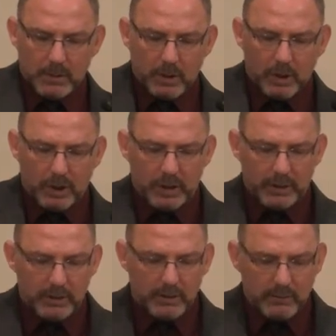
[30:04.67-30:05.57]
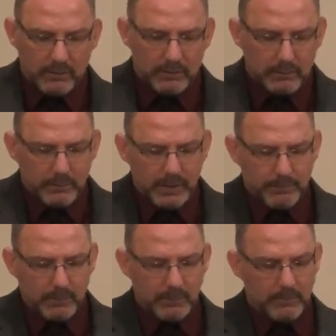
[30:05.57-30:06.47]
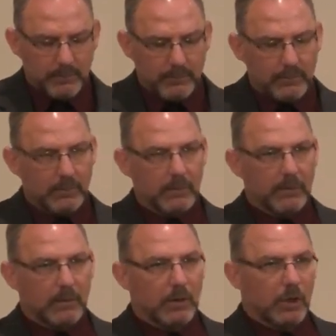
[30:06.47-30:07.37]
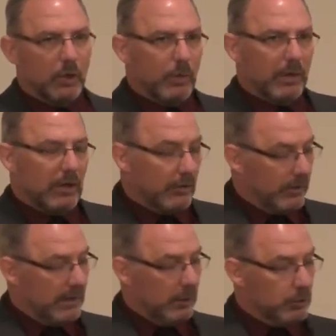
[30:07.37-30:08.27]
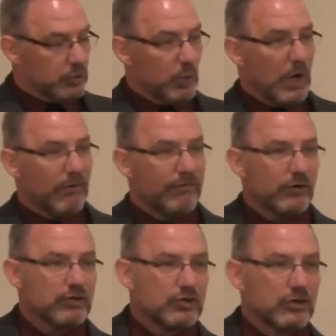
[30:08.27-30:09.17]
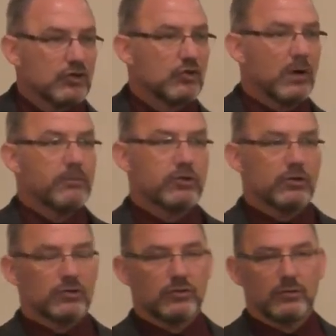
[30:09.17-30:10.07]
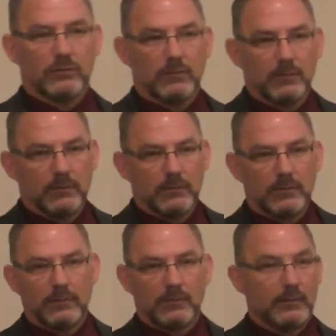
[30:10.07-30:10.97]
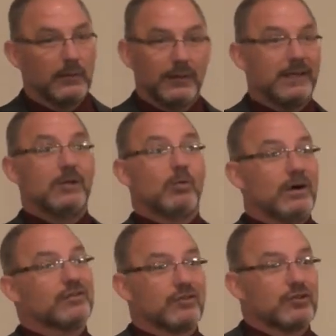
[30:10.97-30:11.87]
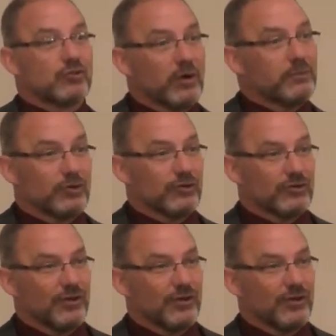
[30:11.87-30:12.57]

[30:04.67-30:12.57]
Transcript: on the people. We know that he was well versed in the scriptures. He was the scriptures.